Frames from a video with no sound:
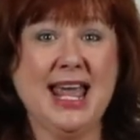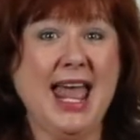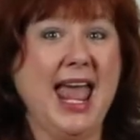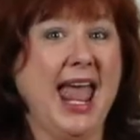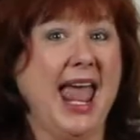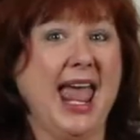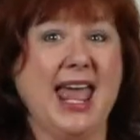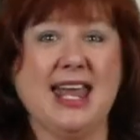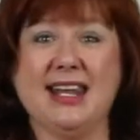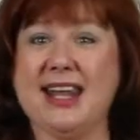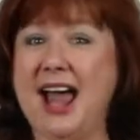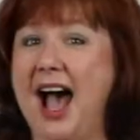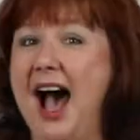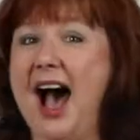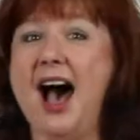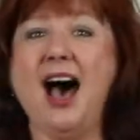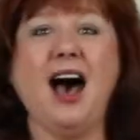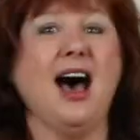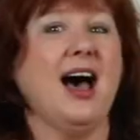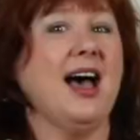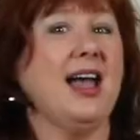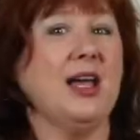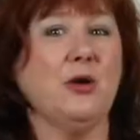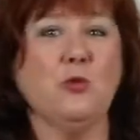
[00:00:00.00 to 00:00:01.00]
and
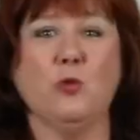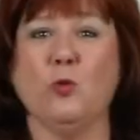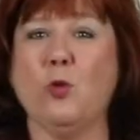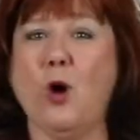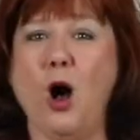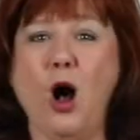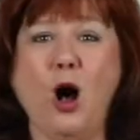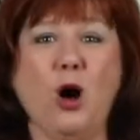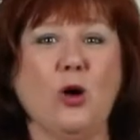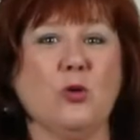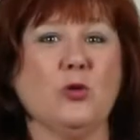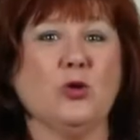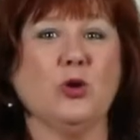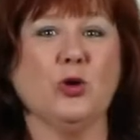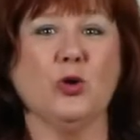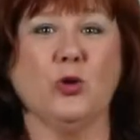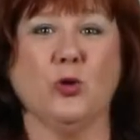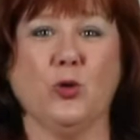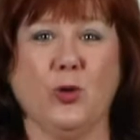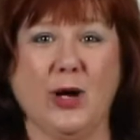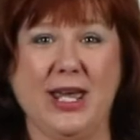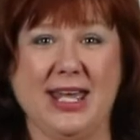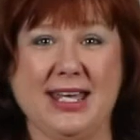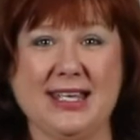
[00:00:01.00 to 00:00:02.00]
I won't
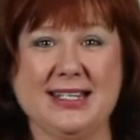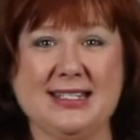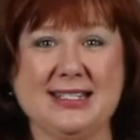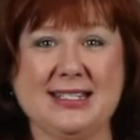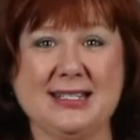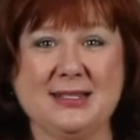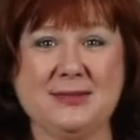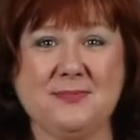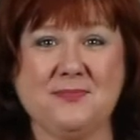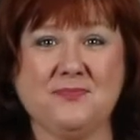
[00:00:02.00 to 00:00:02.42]
quit.